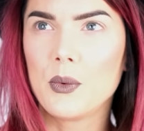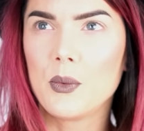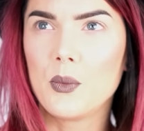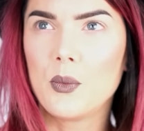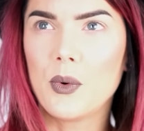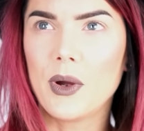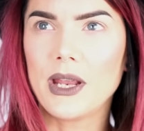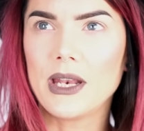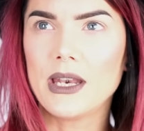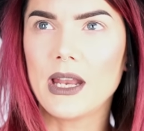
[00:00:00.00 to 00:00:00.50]

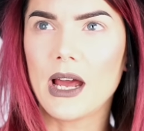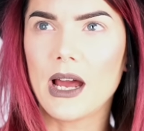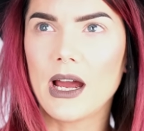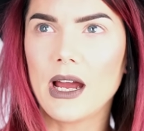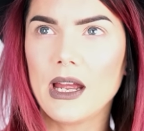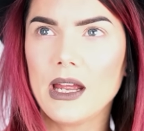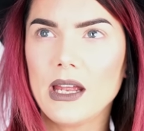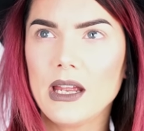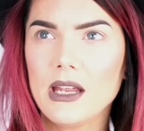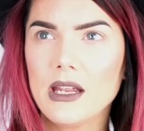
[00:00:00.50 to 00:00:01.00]
When
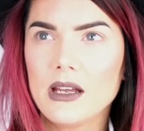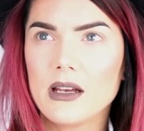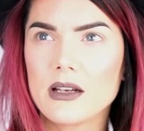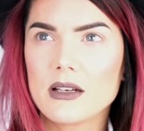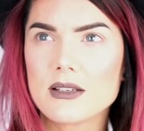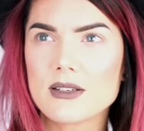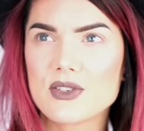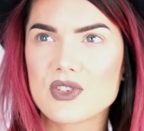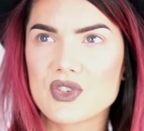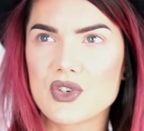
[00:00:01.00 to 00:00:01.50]

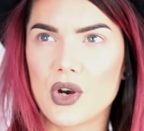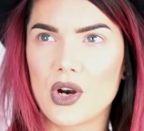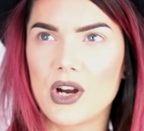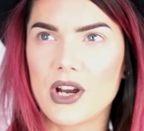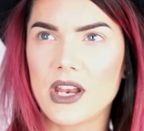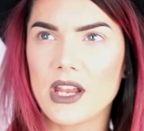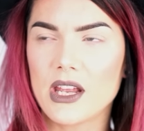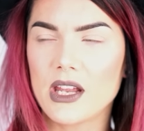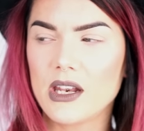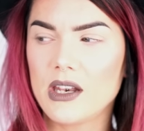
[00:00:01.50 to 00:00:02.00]

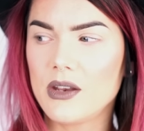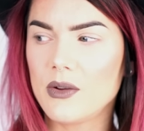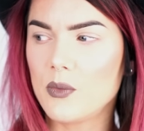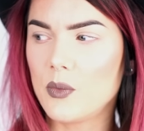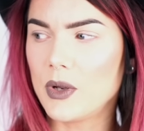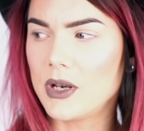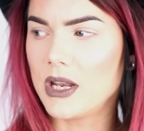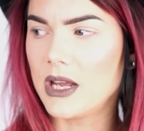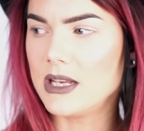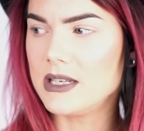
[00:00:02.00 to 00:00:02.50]

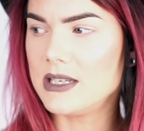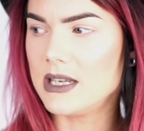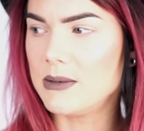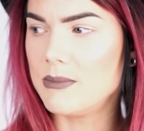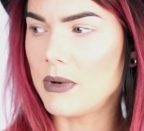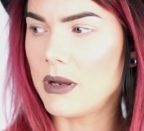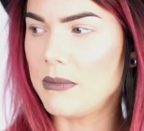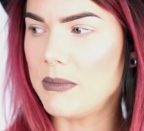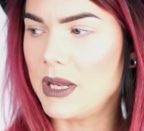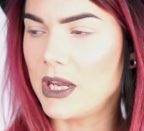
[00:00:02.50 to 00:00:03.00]
I
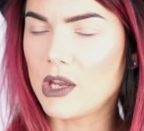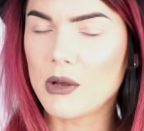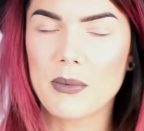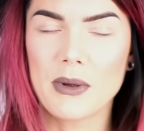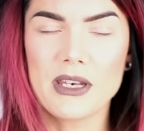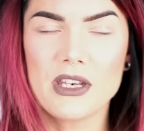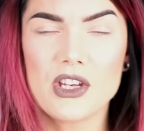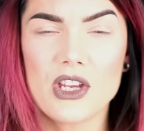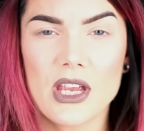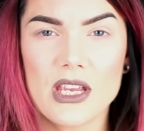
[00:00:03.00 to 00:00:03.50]
did my makeup
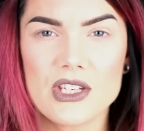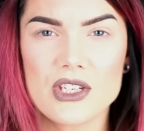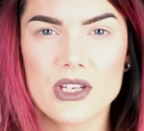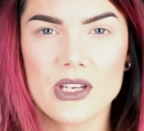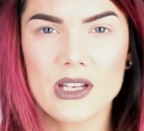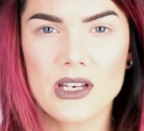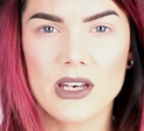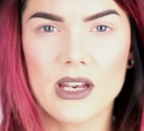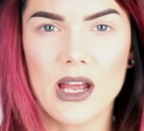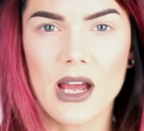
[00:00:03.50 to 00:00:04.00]

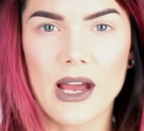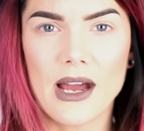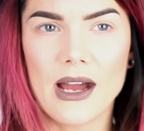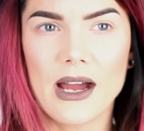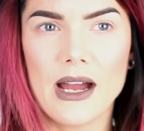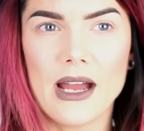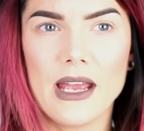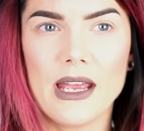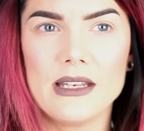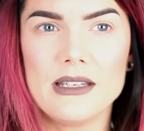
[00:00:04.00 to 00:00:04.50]
education,
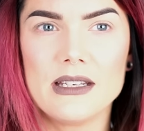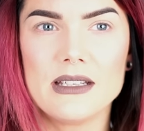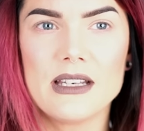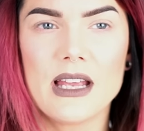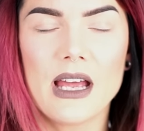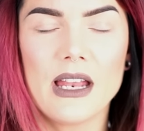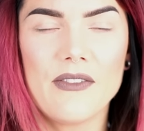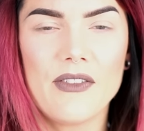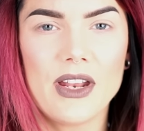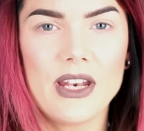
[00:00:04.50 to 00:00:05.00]
I didn't
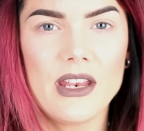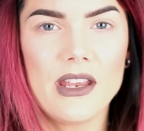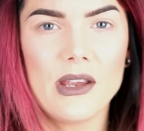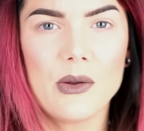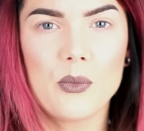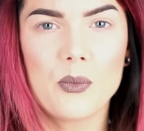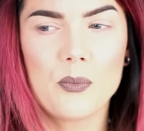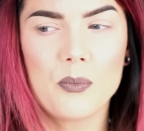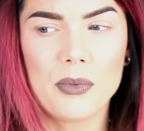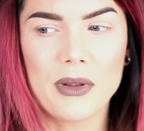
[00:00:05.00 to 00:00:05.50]
have
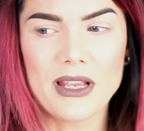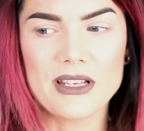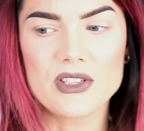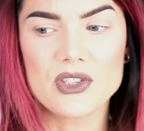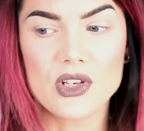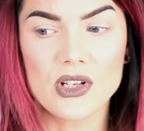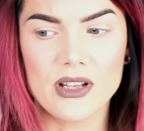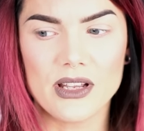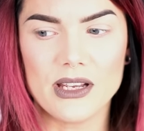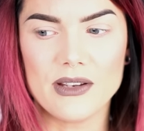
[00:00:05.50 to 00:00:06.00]
any
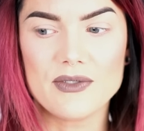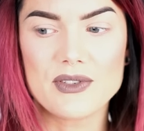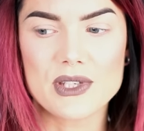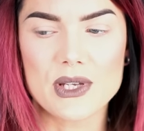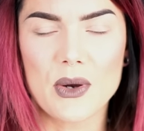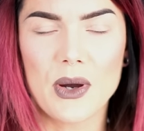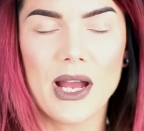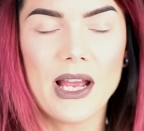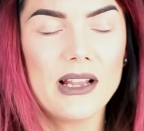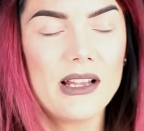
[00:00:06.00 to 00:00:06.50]
place to live,
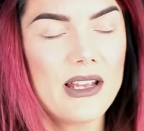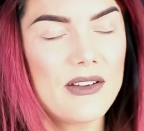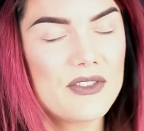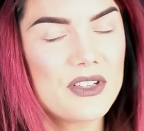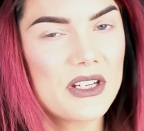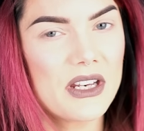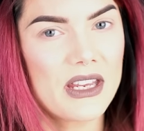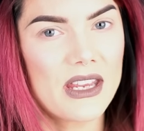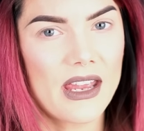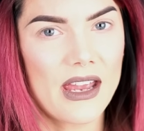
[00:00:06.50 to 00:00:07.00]
so I lived
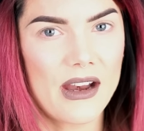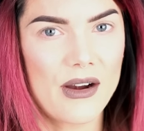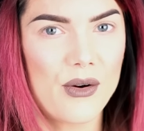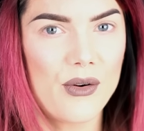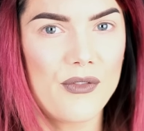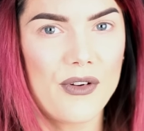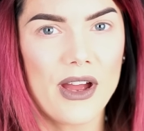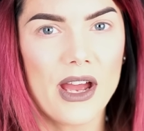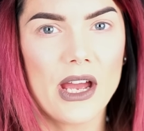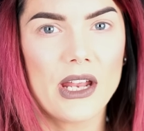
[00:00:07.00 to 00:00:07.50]
in a
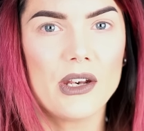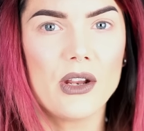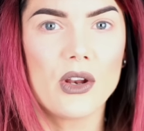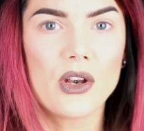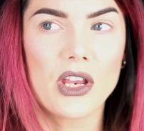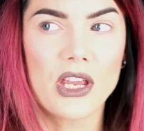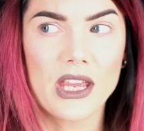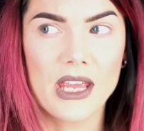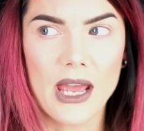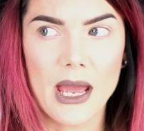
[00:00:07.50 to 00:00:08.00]
caravan
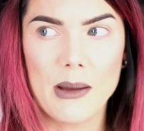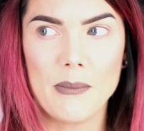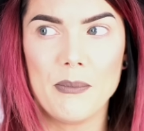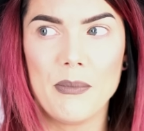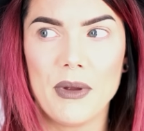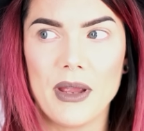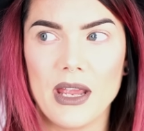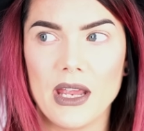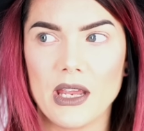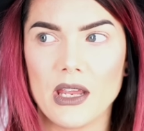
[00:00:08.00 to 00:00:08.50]
on a
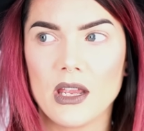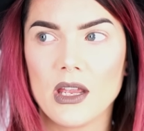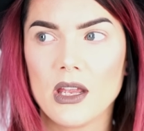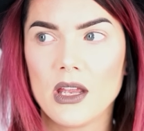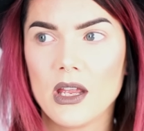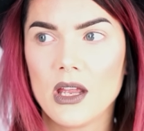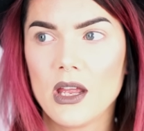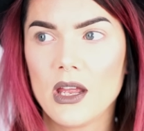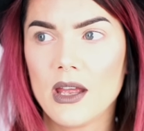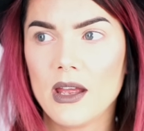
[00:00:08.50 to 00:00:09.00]
camping
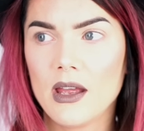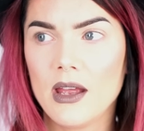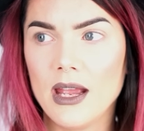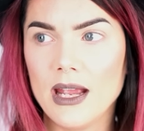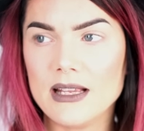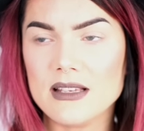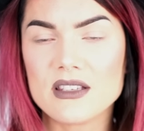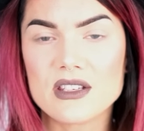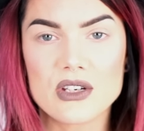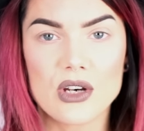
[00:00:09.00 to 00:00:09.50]

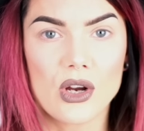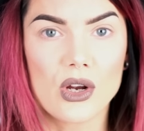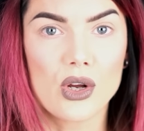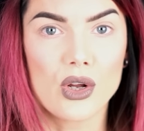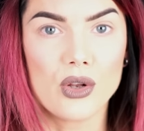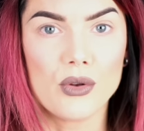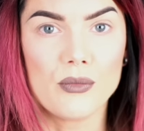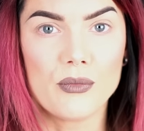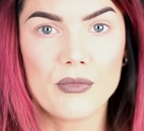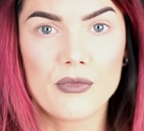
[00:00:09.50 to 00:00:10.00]
in
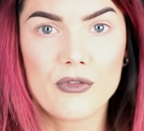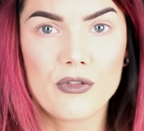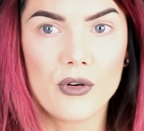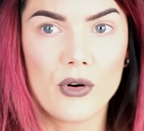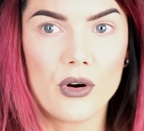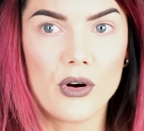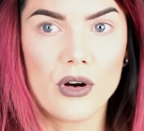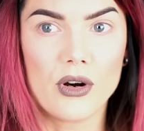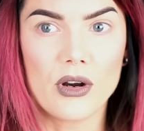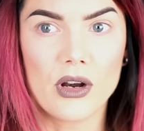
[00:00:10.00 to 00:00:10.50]
Stockholm
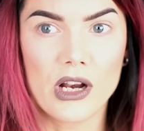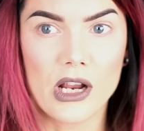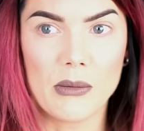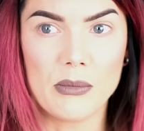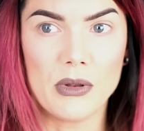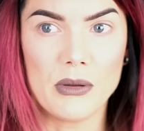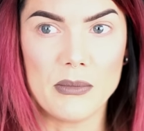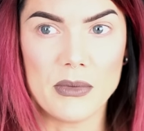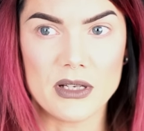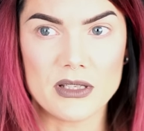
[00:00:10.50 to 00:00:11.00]
for a
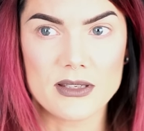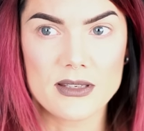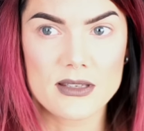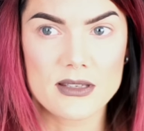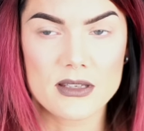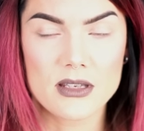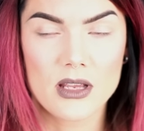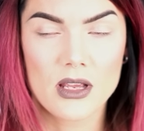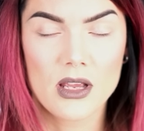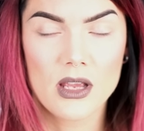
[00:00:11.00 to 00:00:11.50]
couple of
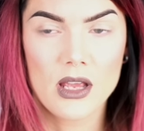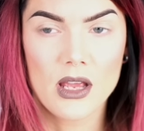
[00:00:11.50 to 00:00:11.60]
months.